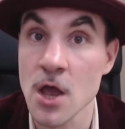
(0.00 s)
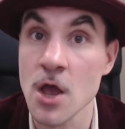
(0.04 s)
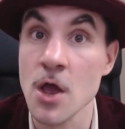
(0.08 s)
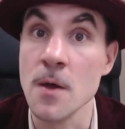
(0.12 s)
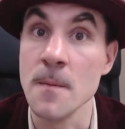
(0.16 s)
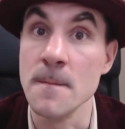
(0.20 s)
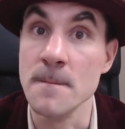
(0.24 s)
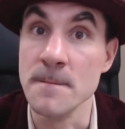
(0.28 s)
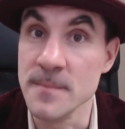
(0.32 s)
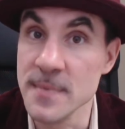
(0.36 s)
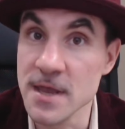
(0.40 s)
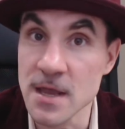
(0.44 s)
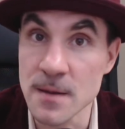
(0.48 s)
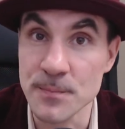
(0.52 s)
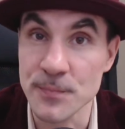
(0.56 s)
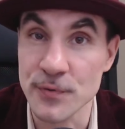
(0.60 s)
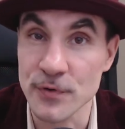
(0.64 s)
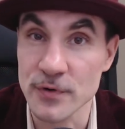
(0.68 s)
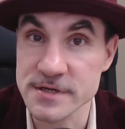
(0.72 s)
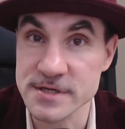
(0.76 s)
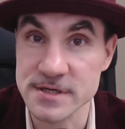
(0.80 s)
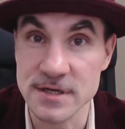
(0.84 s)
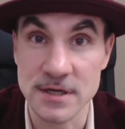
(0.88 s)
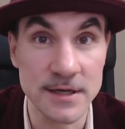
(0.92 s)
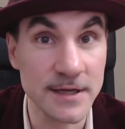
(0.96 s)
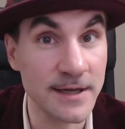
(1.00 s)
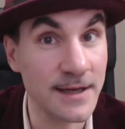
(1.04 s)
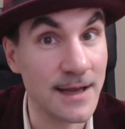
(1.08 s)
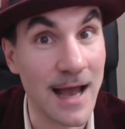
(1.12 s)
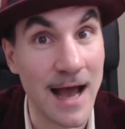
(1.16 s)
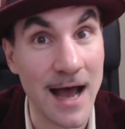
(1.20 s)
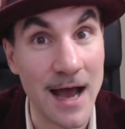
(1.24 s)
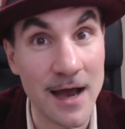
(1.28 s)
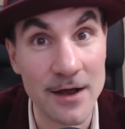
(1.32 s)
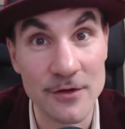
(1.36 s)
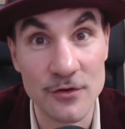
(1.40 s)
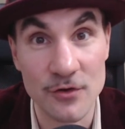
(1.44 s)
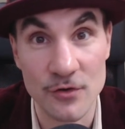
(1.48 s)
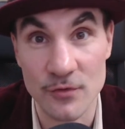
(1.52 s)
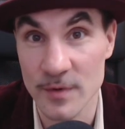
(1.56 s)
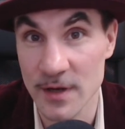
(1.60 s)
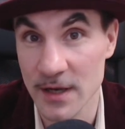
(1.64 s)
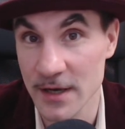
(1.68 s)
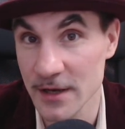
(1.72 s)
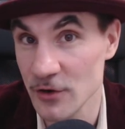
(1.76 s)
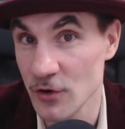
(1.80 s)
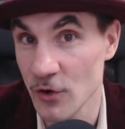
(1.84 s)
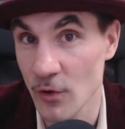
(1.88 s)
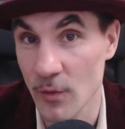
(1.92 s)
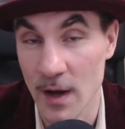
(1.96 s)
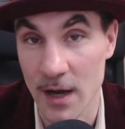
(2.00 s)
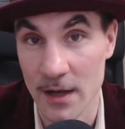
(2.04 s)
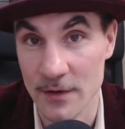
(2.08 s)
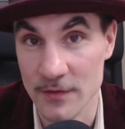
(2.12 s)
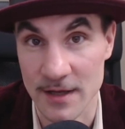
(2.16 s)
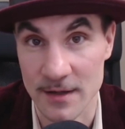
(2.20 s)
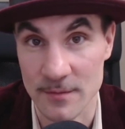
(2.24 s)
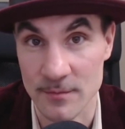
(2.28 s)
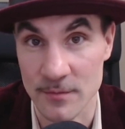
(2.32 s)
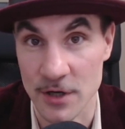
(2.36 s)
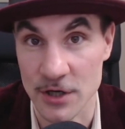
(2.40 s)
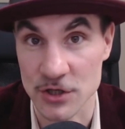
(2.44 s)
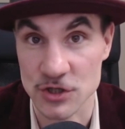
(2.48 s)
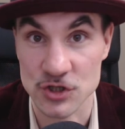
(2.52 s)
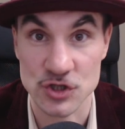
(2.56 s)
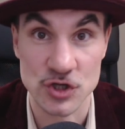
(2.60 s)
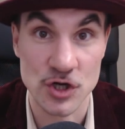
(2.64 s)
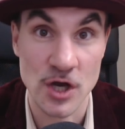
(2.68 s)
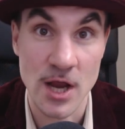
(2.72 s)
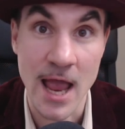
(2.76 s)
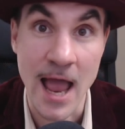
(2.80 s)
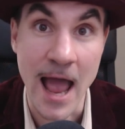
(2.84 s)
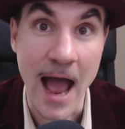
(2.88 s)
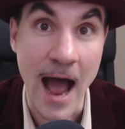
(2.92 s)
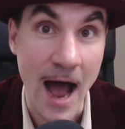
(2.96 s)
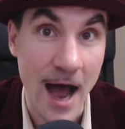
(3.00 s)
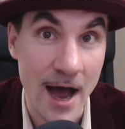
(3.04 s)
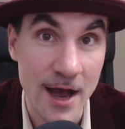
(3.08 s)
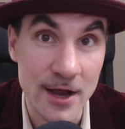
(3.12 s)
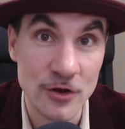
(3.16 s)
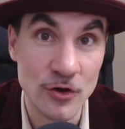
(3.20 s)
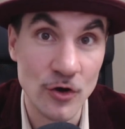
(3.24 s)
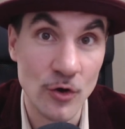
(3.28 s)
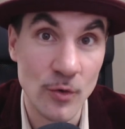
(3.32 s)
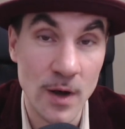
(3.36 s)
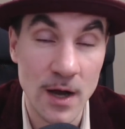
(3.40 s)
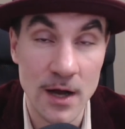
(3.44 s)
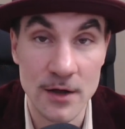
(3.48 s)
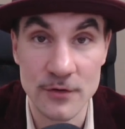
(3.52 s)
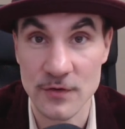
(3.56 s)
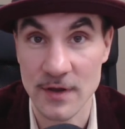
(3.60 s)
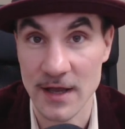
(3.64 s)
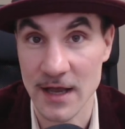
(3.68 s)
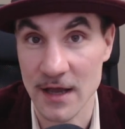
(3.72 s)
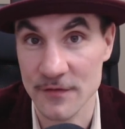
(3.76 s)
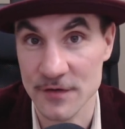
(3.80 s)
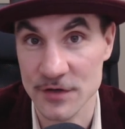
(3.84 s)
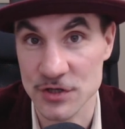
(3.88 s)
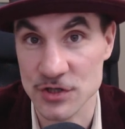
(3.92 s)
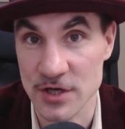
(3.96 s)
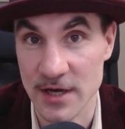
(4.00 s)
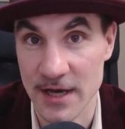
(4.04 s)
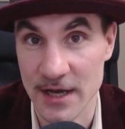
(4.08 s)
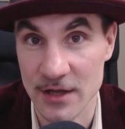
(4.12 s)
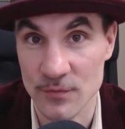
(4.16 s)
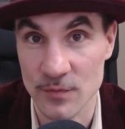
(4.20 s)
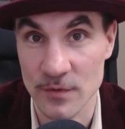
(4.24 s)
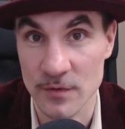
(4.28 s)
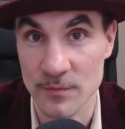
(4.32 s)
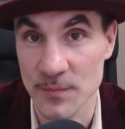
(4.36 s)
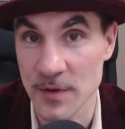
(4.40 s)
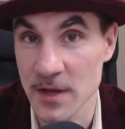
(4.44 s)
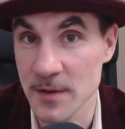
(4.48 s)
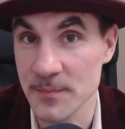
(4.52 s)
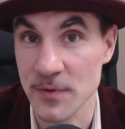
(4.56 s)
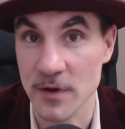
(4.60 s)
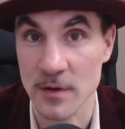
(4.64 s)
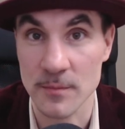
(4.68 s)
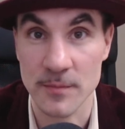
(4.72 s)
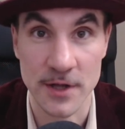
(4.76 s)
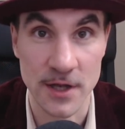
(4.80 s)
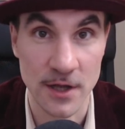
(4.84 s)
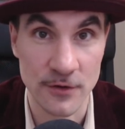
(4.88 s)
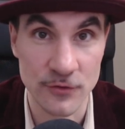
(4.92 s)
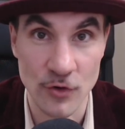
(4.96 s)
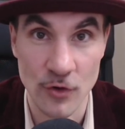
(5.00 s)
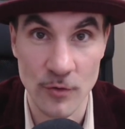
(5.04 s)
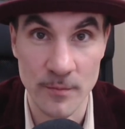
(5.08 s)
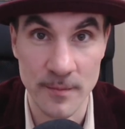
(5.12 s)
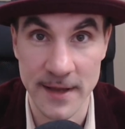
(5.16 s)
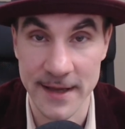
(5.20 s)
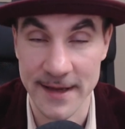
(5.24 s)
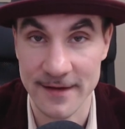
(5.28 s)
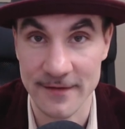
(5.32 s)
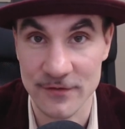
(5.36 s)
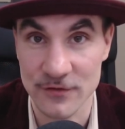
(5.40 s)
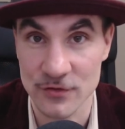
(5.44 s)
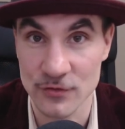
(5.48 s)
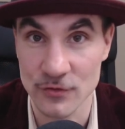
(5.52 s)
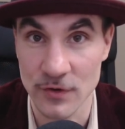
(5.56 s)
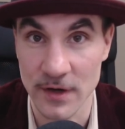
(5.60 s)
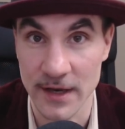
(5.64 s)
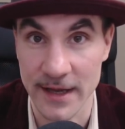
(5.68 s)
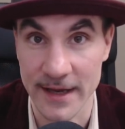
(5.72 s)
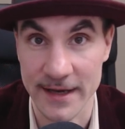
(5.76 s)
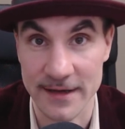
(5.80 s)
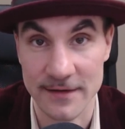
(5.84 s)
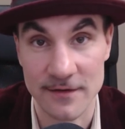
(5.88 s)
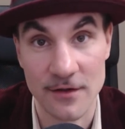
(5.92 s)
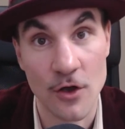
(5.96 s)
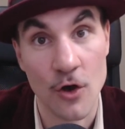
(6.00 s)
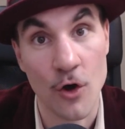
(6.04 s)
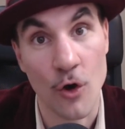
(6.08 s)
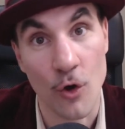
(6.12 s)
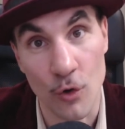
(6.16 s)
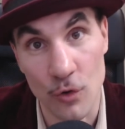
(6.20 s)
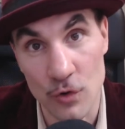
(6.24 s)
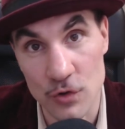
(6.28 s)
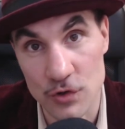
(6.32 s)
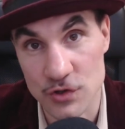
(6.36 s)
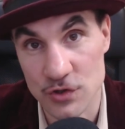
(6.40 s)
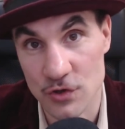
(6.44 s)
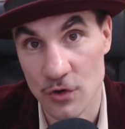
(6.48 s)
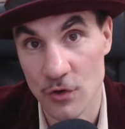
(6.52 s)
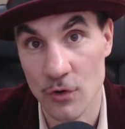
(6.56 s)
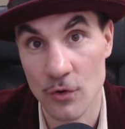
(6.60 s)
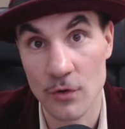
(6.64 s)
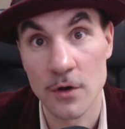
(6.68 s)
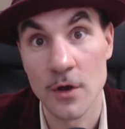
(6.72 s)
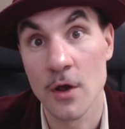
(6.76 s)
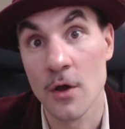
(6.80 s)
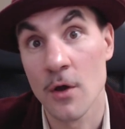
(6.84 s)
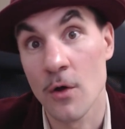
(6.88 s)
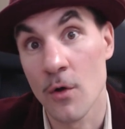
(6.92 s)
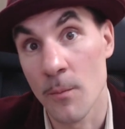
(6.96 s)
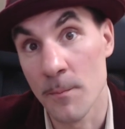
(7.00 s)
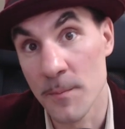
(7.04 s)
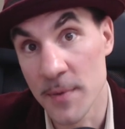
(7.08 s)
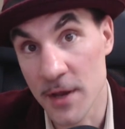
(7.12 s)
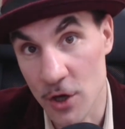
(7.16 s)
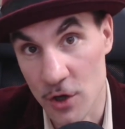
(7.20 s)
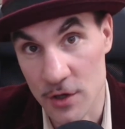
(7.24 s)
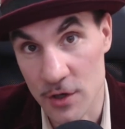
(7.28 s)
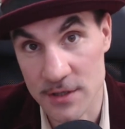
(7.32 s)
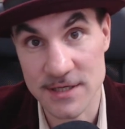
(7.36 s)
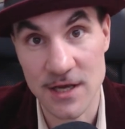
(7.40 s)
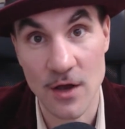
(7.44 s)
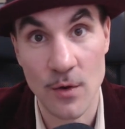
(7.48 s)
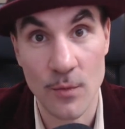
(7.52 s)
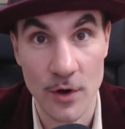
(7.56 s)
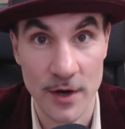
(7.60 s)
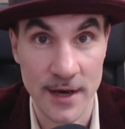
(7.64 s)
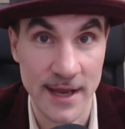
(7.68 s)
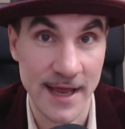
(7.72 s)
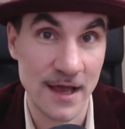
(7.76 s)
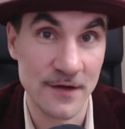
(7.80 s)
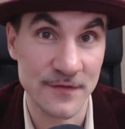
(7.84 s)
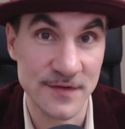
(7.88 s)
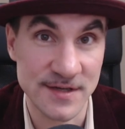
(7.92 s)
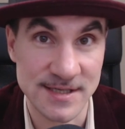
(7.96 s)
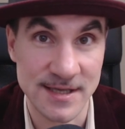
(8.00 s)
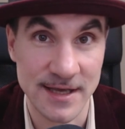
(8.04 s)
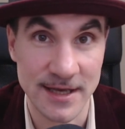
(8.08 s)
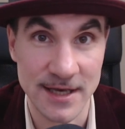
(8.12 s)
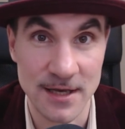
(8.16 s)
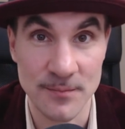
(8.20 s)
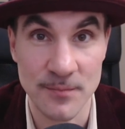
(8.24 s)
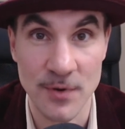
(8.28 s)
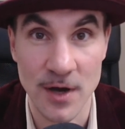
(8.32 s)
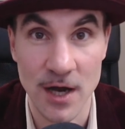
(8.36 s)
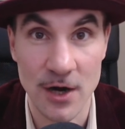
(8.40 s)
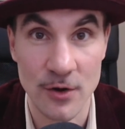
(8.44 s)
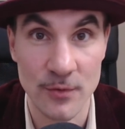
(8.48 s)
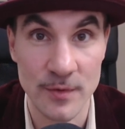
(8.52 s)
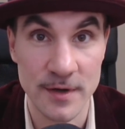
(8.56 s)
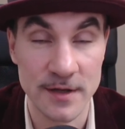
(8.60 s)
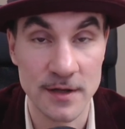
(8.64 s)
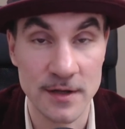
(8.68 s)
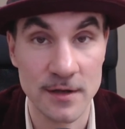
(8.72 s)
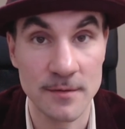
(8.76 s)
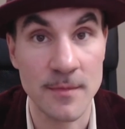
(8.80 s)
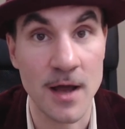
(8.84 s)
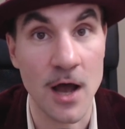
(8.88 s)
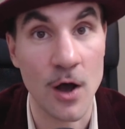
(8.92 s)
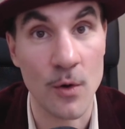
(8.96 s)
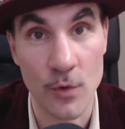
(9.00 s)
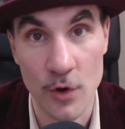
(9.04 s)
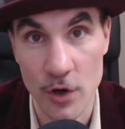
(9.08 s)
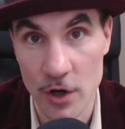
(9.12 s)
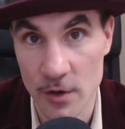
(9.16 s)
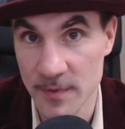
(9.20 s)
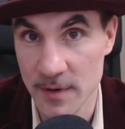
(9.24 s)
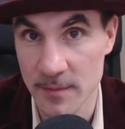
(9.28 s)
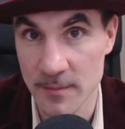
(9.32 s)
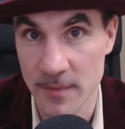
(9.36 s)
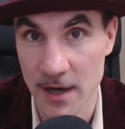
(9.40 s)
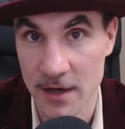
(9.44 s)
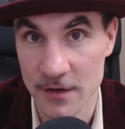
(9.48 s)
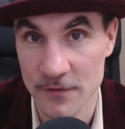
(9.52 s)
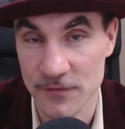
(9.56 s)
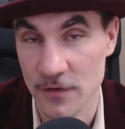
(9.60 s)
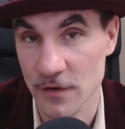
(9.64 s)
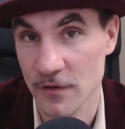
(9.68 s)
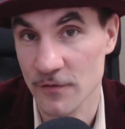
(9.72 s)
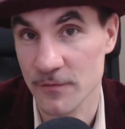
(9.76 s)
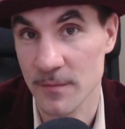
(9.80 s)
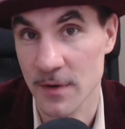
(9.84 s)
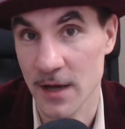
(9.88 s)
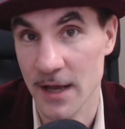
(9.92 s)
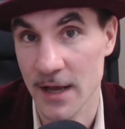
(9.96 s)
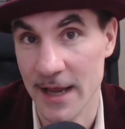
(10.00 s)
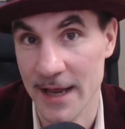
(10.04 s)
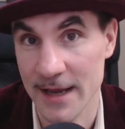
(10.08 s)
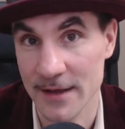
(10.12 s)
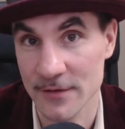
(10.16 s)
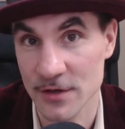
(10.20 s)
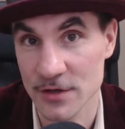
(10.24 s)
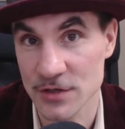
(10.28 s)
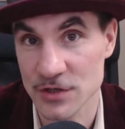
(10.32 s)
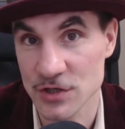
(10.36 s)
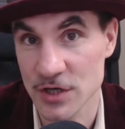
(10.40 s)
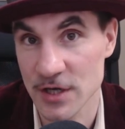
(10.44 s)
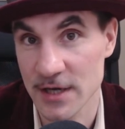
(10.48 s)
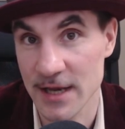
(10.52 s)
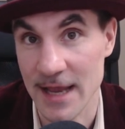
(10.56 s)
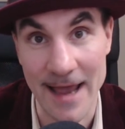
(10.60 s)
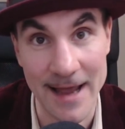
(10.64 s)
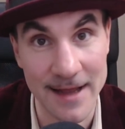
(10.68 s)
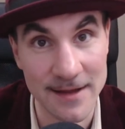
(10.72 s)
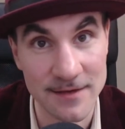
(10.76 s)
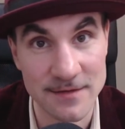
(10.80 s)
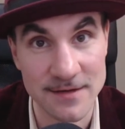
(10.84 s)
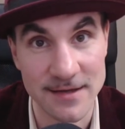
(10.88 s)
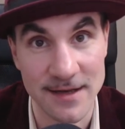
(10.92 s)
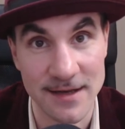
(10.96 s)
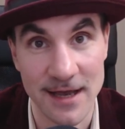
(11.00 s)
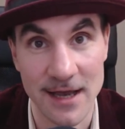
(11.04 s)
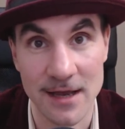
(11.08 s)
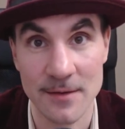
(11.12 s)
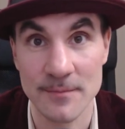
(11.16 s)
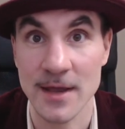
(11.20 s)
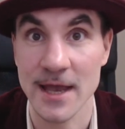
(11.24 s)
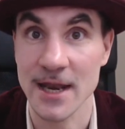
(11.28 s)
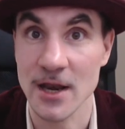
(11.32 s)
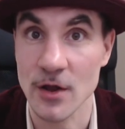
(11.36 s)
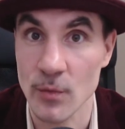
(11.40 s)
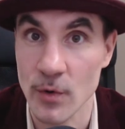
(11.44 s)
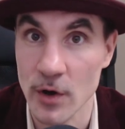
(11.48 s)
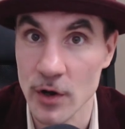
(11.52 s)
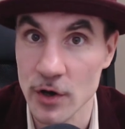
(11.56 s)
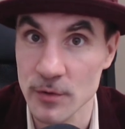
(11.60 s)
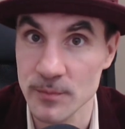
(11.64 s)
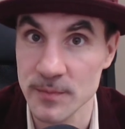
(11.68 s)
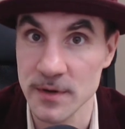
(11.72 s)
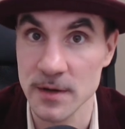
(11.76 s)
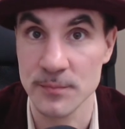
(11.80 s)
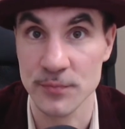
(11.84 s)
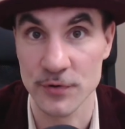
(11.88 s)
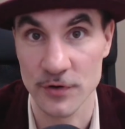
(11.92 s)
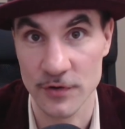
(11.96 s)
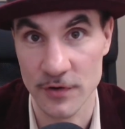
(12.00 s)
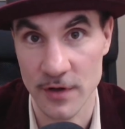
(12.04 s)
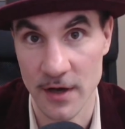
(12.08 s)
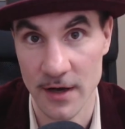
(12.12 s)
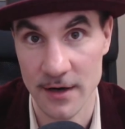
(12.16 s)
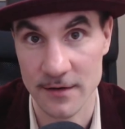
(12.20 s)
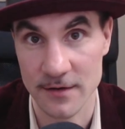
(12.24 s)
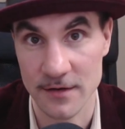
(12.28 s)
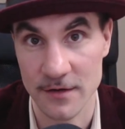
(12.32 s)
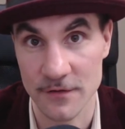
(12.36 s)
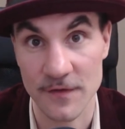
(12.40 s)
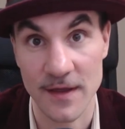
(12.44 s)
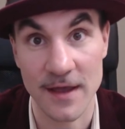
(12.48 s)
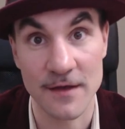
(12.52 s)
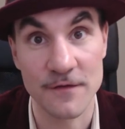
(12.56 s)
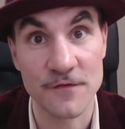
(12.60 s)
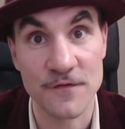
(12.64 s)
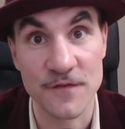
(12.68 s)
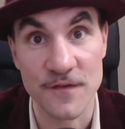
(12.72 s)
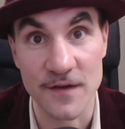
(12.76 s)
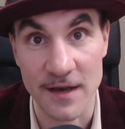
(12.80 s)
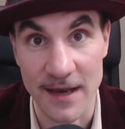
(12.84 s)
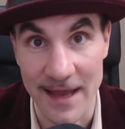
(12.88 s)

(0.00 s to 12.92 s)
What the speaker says: Me personally, I don't really go out that much. I go out to have a chat with people, but I don't make it too late. Also, because I want to have a steady biorhythm, I want to be mindful of my energy and time, and I want to be productive and feel